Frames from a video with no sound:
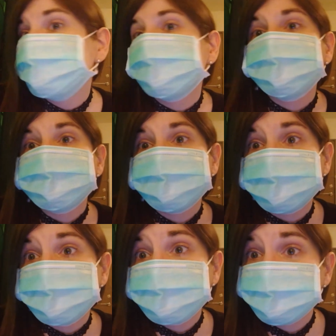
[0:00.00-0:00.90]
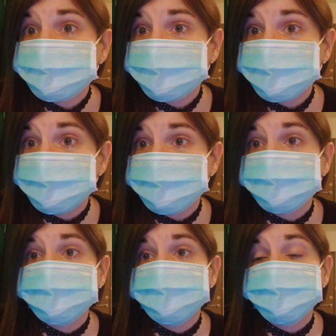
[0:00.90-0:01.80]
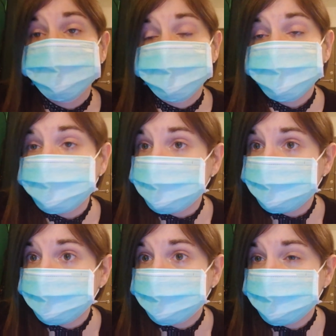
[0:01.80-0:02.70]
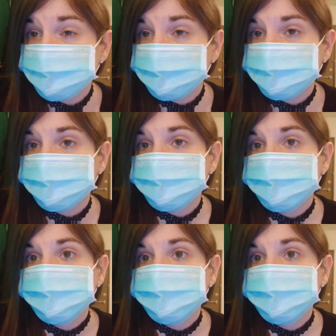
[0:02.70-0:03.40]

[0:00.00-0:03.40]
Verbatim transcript: at uh, poor people, at homeless people,